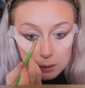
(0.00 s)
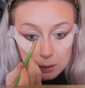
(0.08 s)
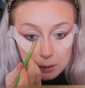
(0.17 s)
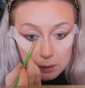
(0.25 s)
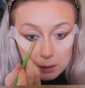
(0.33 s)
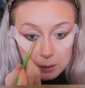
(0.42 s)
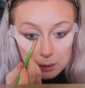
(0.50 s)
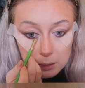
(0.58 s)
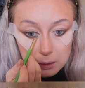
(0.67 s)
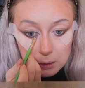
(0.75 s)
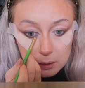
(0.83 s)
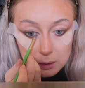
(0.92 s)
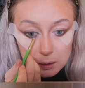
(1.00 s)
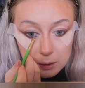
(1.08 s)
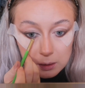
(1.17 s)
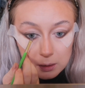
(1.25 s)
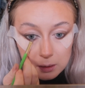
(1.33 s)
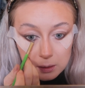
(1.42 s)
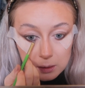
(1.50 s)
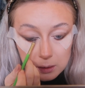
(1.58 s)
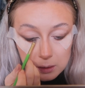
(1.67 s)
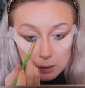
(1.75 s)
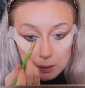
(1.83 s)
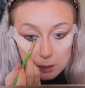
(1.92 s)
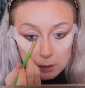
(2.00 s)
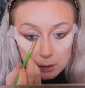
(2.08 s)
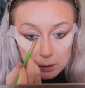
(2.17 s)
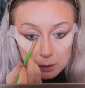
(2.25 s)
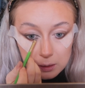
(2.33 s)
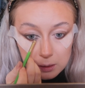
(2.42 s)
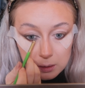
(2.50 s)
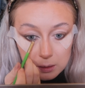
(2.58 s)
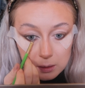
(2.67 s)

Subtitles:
Nothing is said.